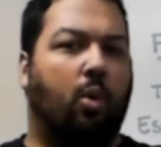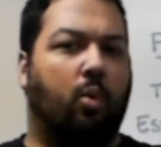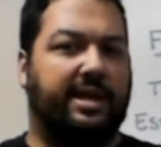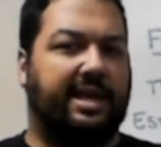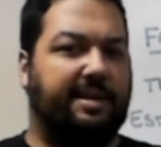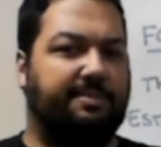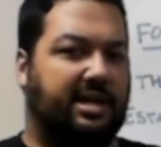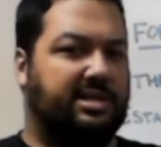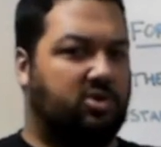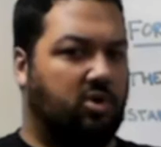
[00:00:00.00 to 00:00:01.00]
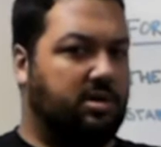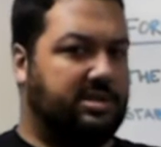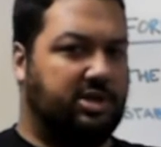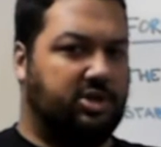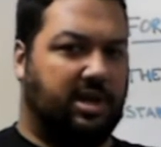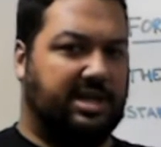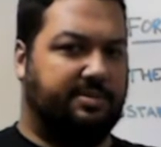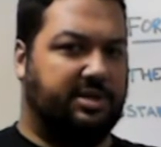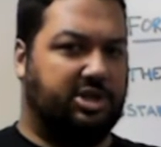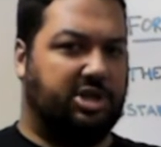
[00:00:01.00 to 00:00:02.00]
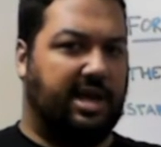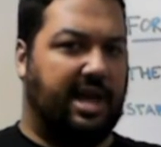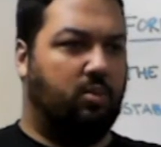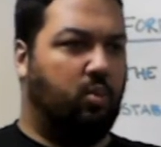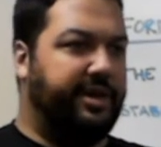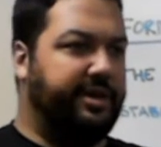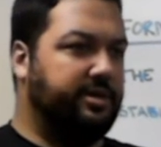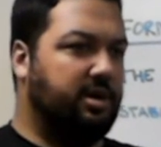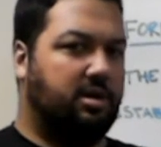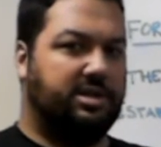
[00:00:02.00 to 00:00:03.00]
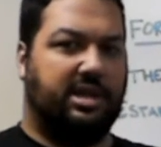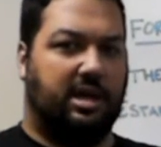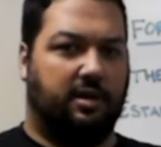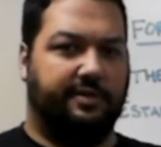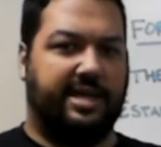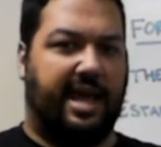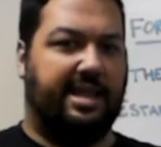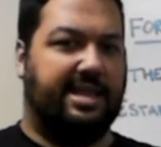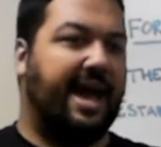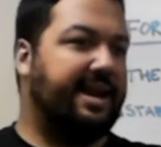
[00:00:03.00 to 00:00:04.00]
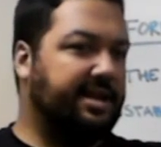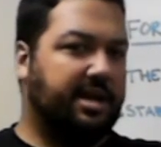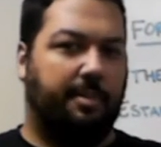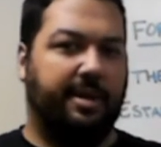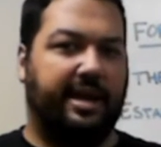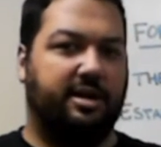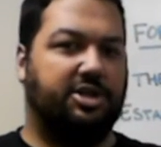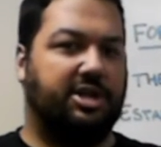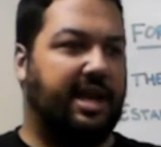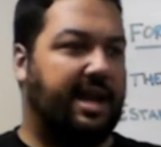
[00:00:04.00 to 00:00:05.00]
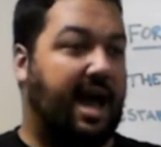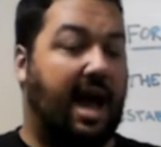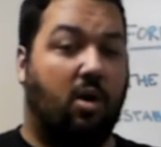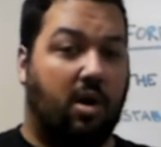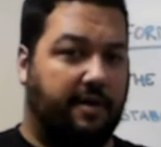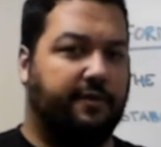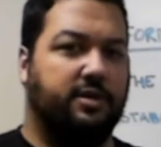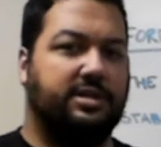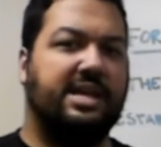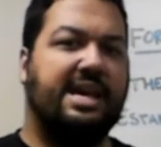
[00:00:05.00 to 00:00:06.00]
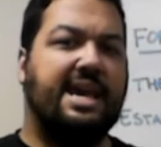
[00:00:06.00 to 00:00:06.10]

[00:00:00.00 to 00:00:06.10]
We keep that strong centralized position and wield ourselves and that incoming energy and our efforts